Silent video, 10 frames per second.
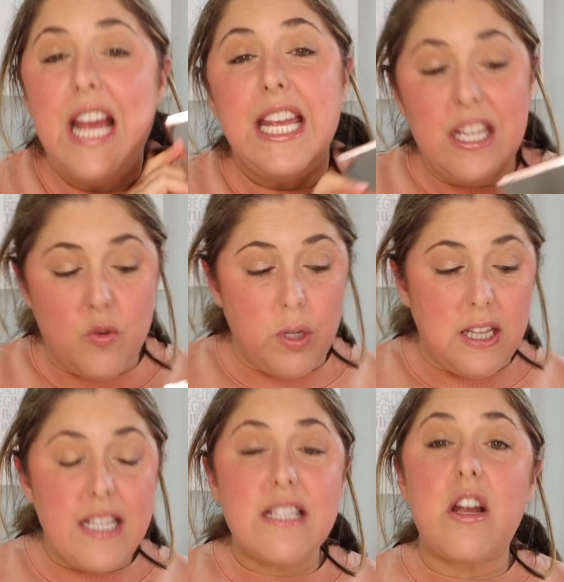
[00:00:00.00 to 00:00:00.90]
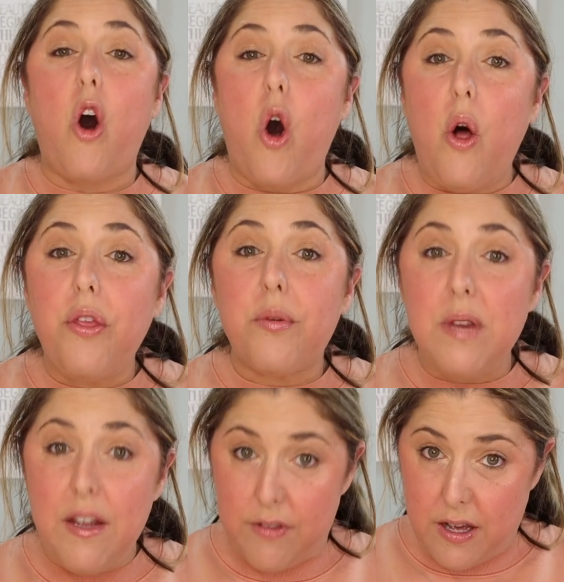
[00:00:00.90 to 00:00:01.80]
He's released all
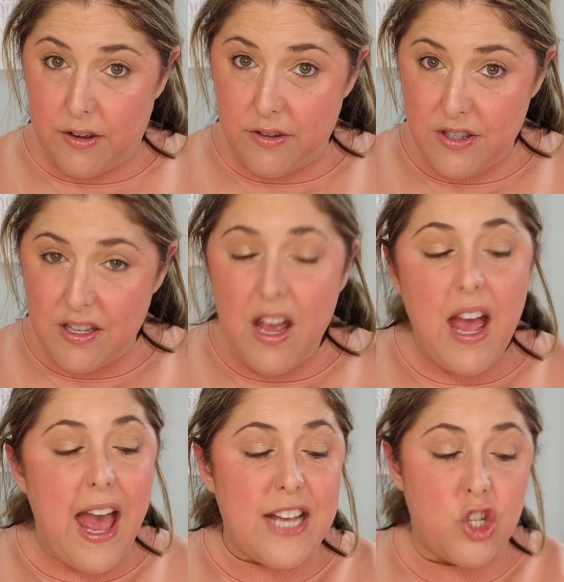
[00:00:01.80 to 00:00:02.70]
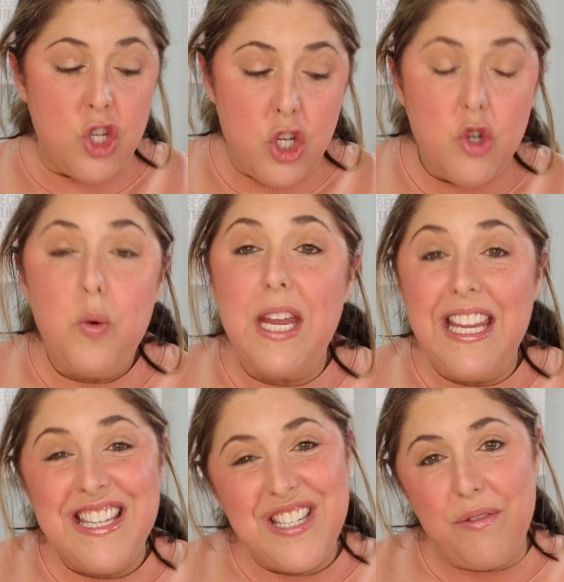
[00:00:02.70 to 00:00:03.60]
3 of those as new
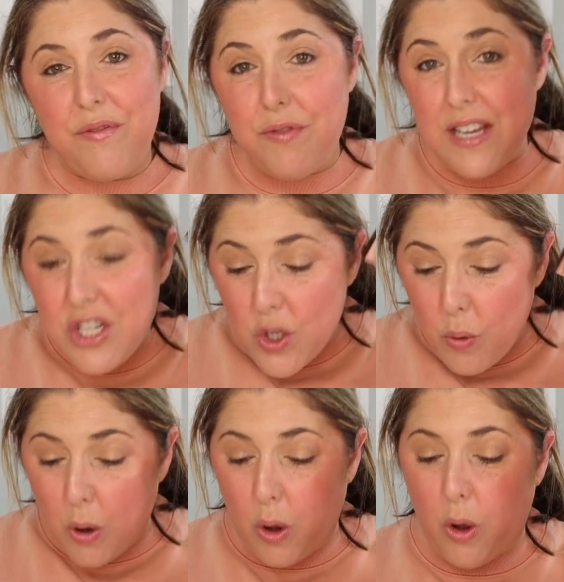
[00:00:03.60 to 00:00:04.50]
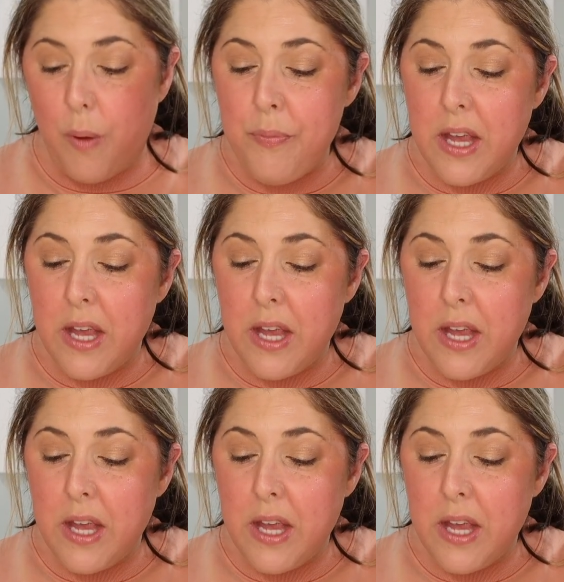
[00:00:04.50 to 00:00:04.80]
individual